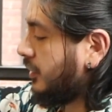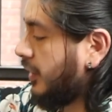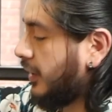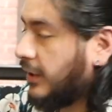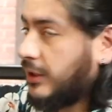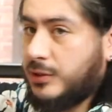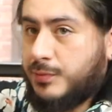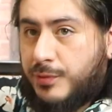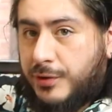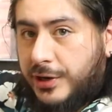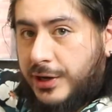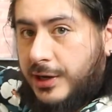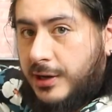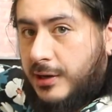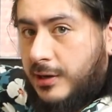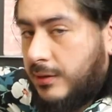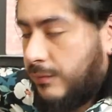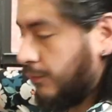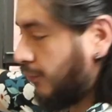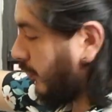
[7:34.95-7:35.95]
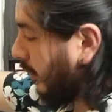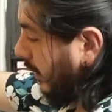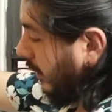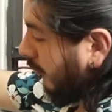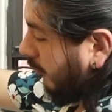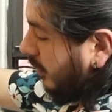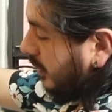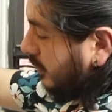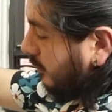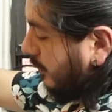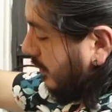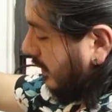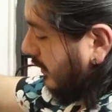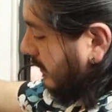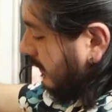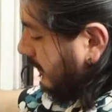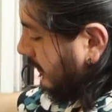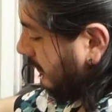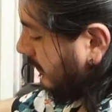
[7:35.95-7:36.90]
Chicken's pretty crispy.